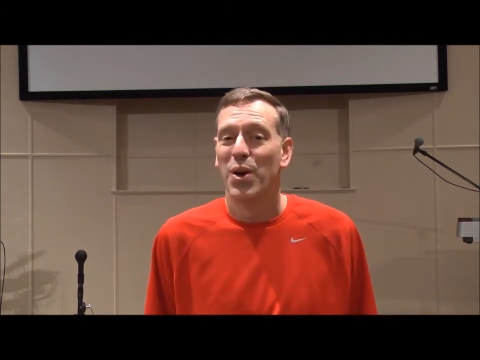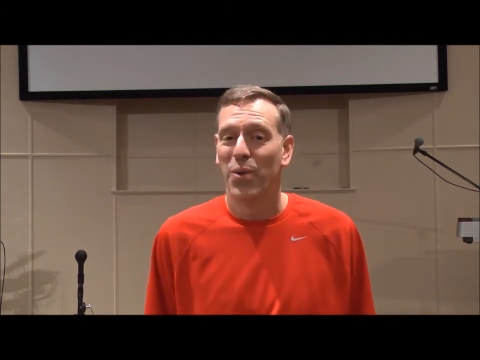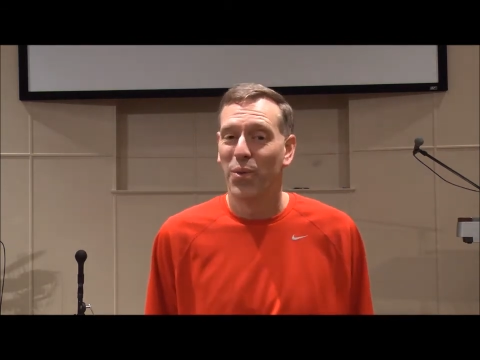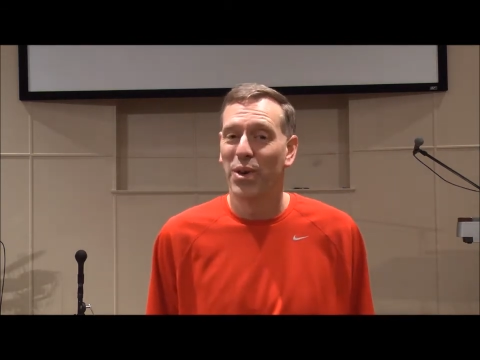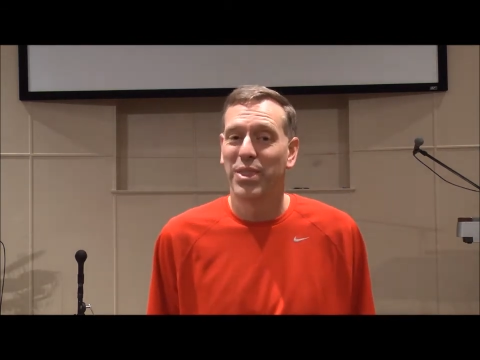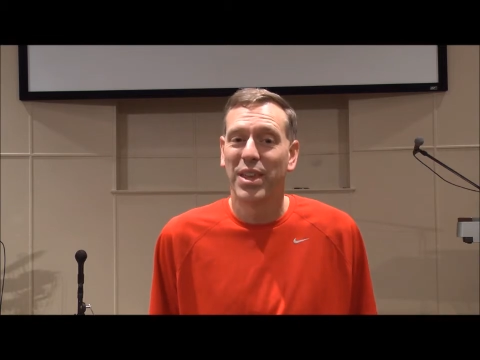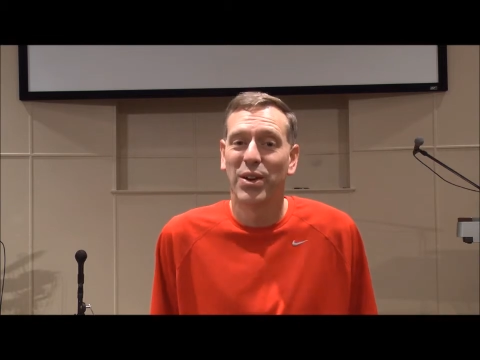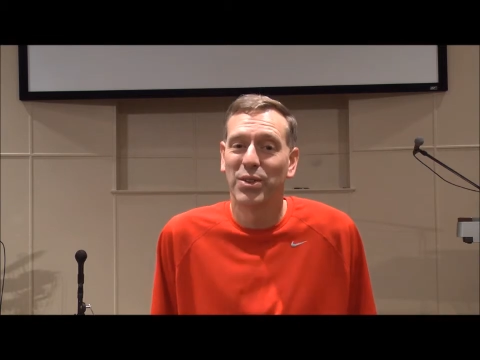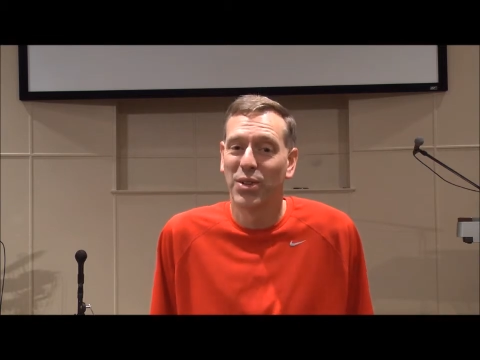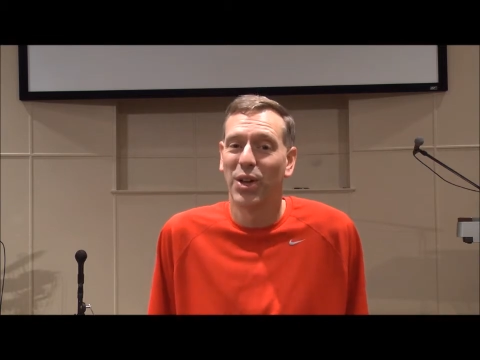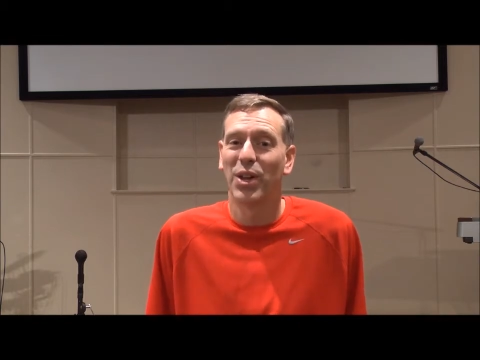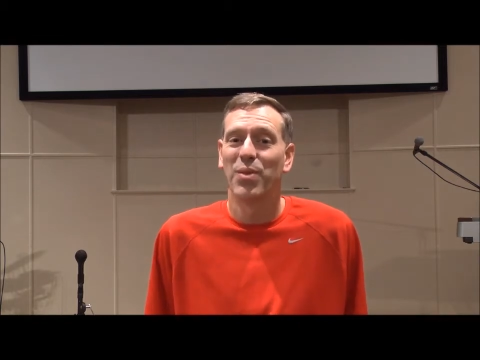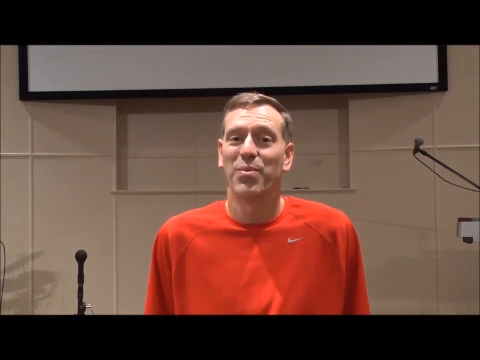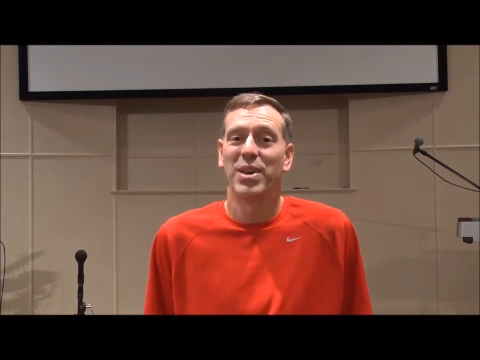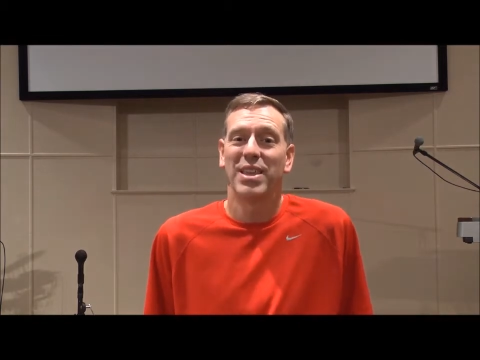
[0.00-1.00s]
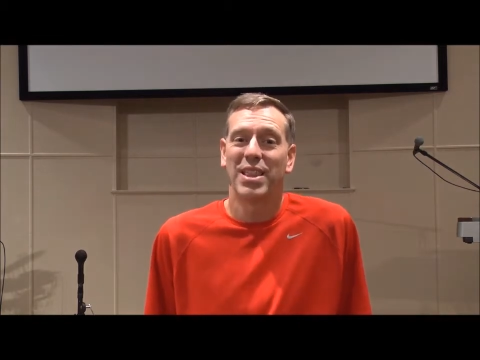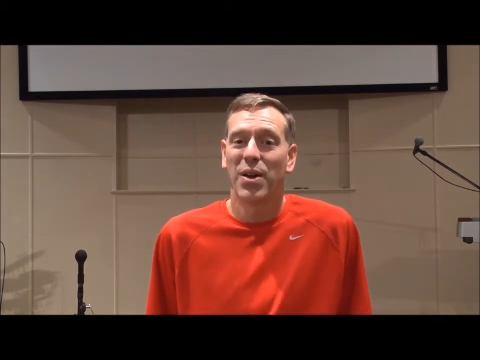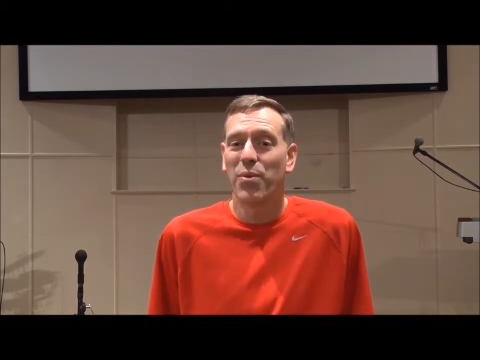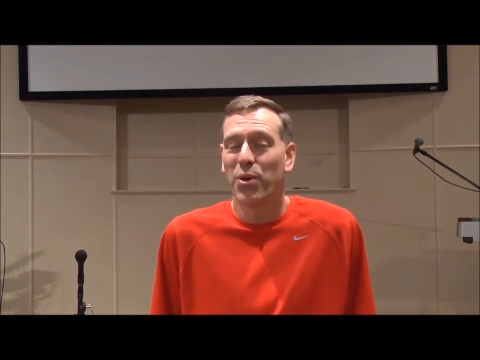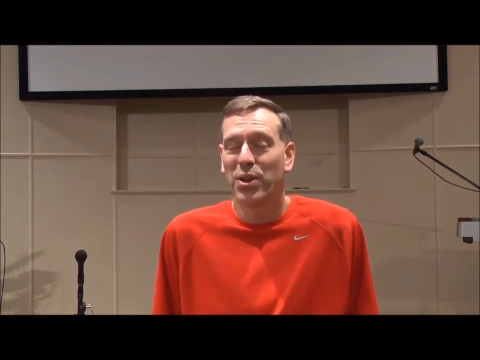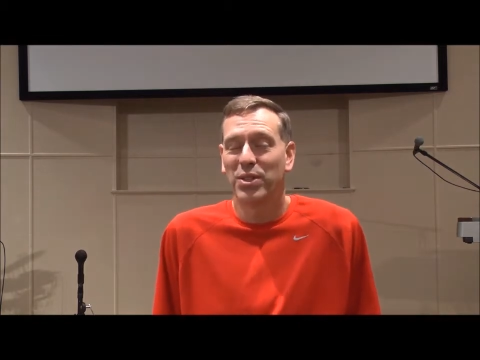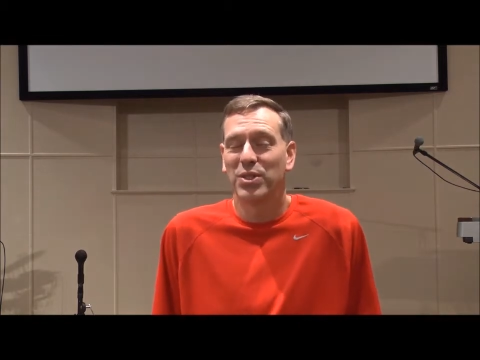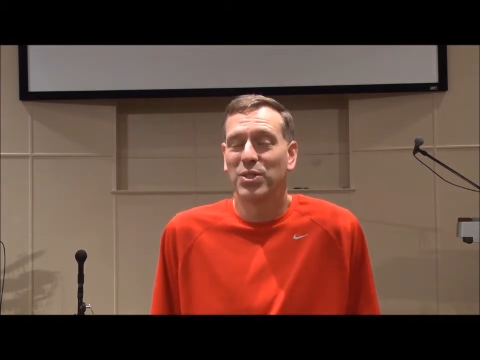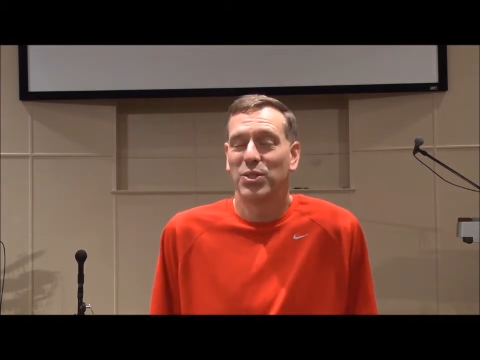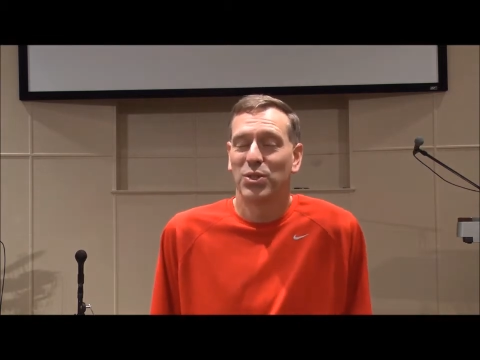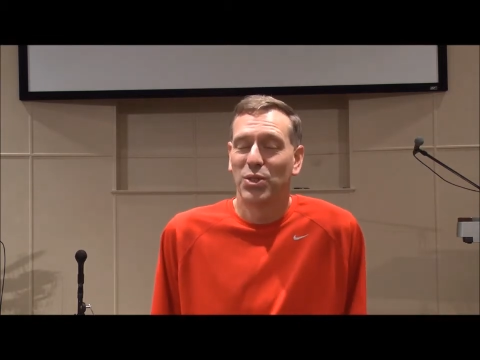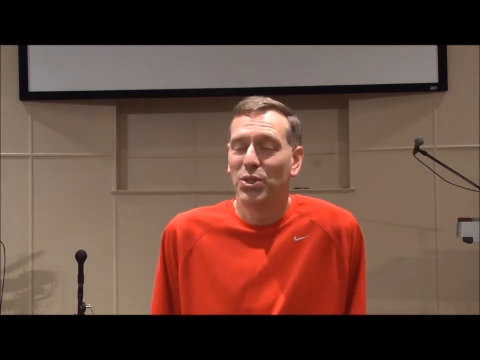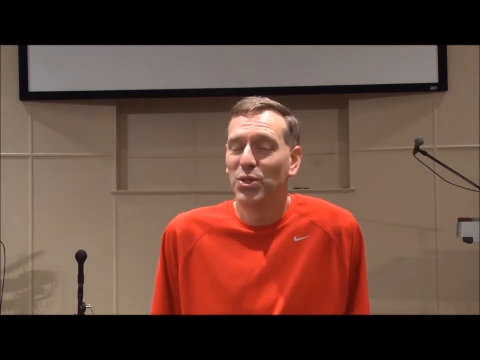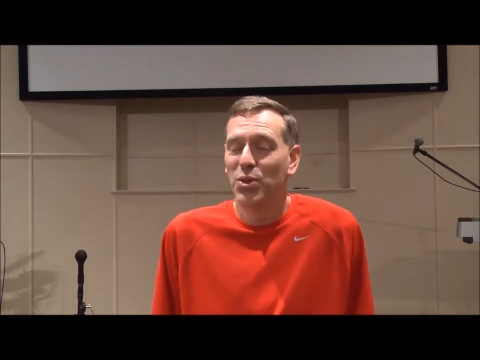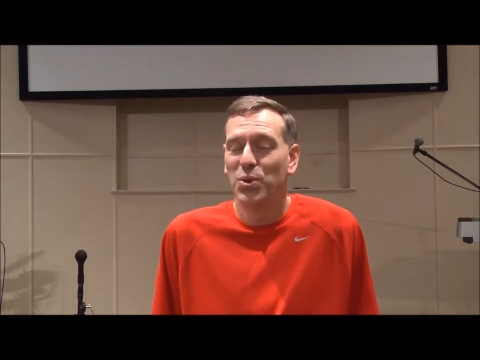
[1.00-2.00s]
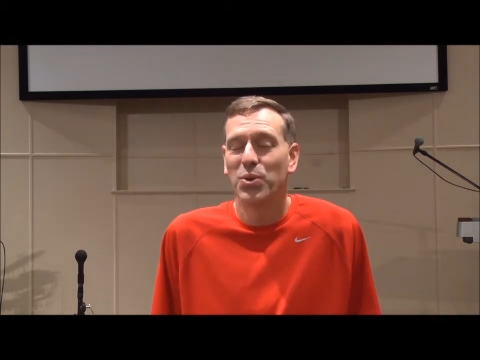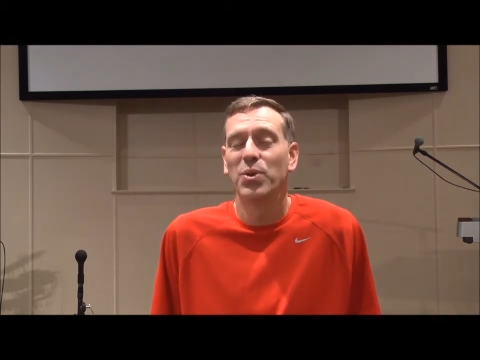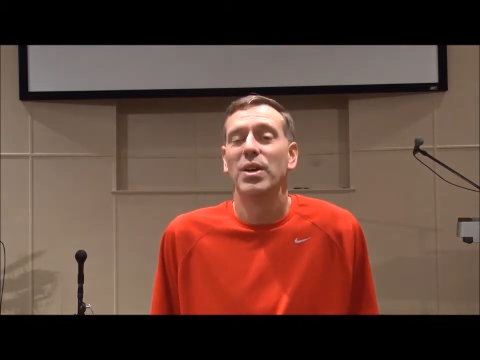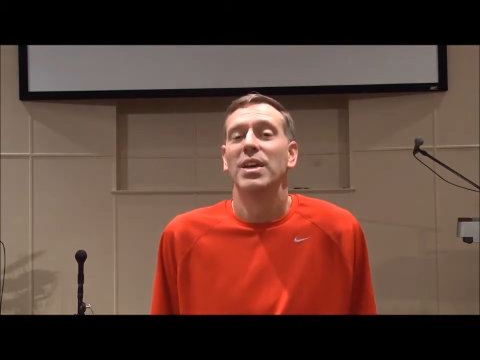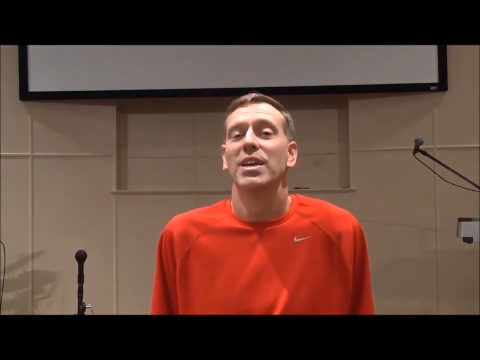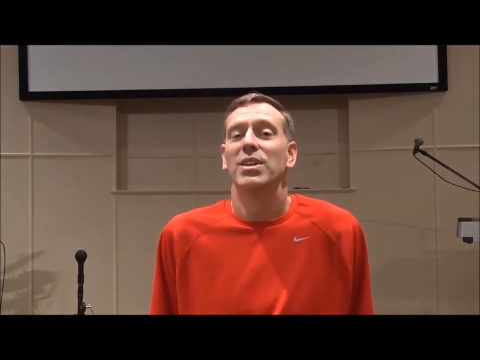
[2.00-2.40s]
what they're telling me they want to do.